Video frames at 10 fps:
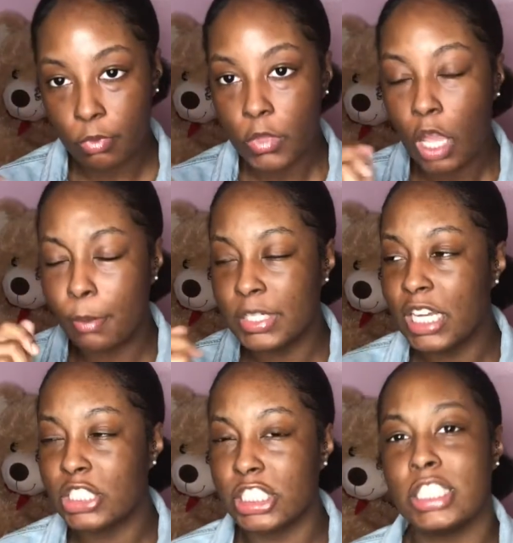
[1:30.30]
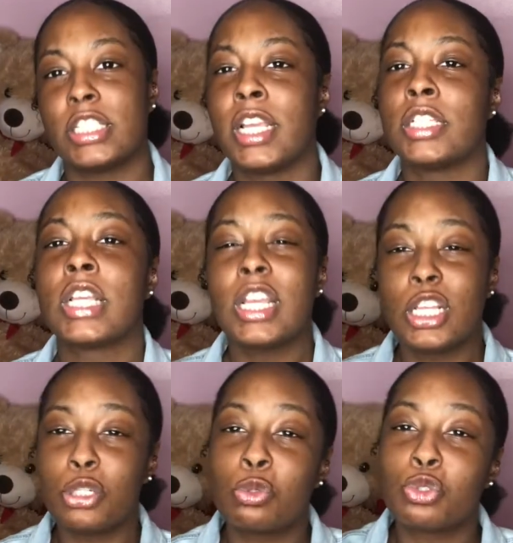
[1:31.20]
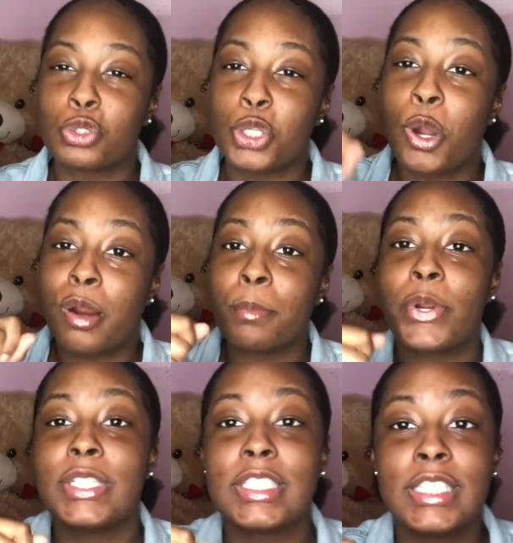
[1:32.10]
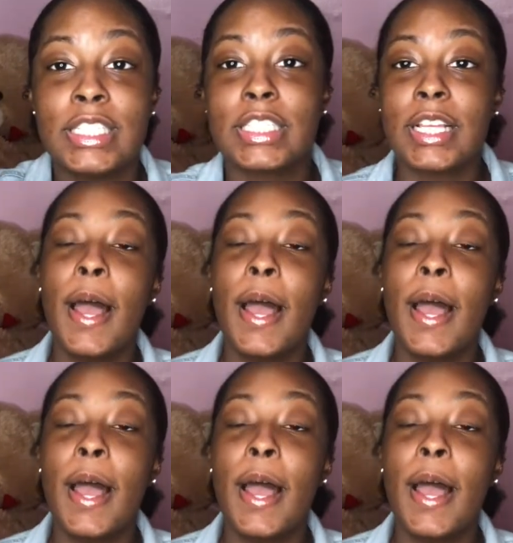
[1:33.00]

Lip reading: I mean, not chain things, the little charm bracelets.